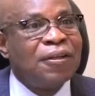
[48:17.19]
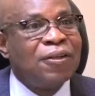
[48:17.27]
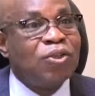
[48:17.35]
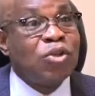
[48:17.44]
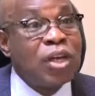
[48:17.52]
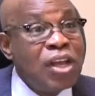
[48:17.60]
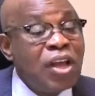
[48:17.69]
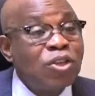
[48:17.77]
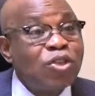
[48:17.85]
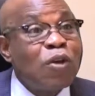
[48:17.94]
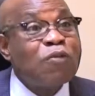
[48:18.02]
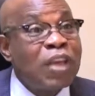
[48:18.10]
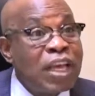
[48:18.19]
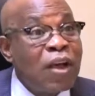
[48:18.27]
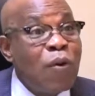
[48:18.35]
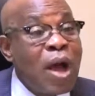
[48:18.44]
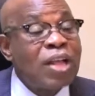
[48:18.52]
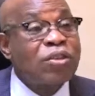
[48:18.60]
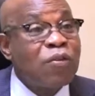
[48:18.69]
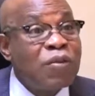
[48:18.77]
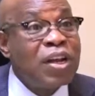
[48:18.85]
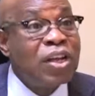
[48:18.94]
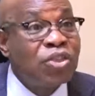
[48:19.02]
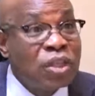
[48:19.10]
trillions of gigawatts of
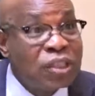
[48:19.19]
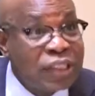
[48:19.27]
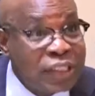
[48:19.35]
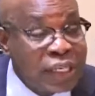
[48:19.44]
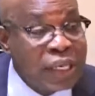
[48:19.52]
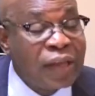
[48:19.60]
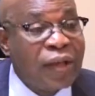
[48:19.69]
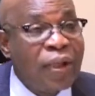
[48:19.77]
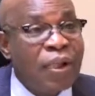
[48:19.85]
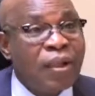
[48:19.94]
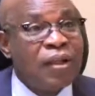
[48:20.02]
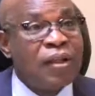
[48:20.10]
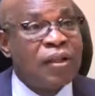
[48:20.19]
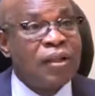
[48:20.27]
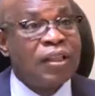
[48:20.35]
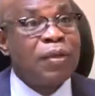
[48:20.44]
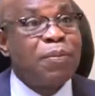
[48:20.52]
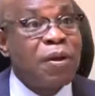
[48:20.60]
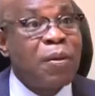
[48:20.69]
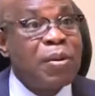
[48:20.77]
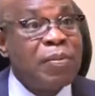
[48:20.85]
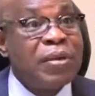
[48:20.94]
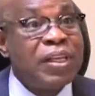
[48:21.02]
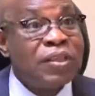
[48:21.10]
electricity. The
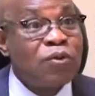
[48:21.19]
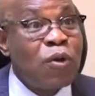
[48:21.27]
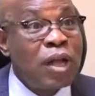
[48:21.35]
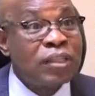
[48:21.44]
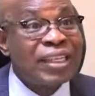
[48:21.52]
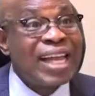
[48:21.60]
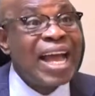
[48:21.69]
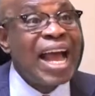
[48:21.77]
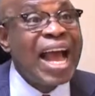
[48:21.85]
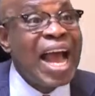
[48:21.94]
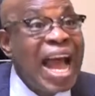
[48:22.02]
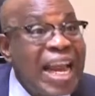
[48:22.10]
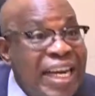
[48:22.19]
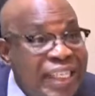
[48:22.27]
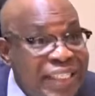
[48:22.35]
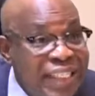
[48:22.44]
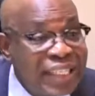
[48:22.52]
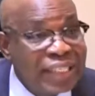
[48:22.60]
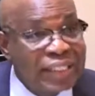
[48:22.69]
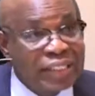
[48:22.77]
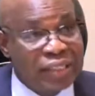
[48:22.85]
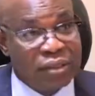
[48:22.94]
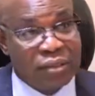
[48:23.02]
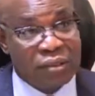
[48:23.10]
problem is what? Harnessing
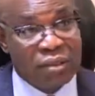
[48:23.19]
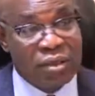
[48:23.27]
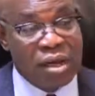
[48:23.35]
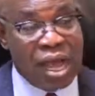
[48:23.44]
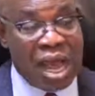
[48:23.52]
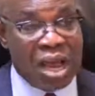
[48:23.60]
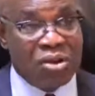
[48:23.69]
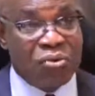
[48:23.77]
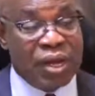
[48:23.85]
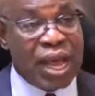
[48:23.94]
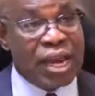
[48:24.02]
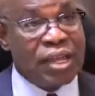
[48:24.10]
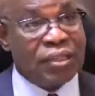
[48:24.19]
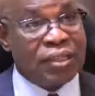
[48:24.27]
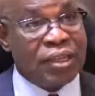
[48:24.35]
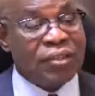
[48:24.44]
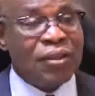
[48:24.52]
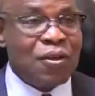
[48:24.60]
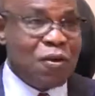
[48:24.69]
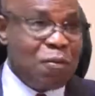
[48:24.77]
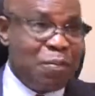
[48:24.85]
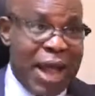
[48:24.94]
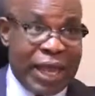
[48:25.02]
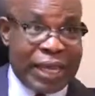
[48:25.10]
it. How do we harness it?
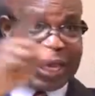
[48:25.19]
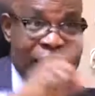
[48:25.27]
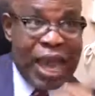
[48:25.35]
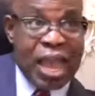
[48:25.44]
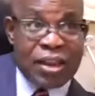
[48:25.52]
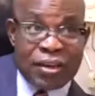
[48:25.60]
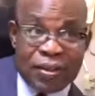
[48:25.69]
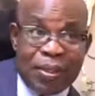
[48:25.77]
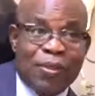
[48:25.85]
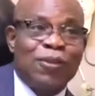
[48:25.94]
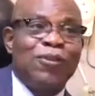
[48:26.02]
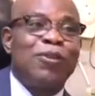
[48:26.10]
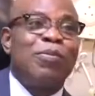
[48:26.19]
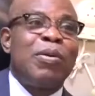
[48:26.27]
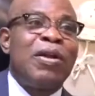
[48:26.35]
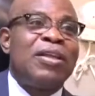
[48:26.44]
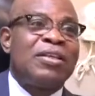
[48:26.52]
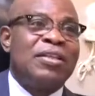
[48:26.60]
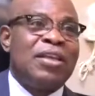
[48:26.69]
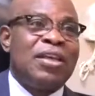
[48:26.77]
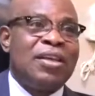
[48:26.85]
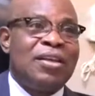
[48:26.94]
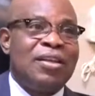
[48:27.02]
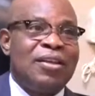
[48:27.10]
Back again to policy,
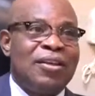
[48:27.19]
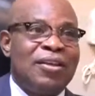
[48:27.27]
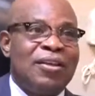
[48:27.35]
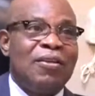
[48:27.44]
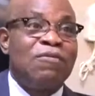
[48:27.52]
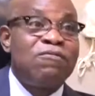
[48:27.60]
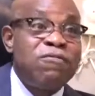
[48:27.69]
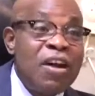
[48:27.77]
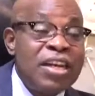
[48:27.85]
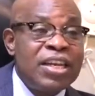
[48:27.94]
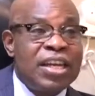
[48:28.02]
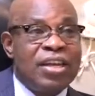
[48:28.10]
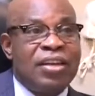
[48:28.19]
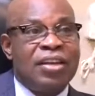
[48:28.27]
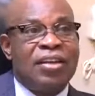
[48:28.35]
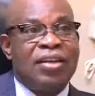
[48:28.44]
funding.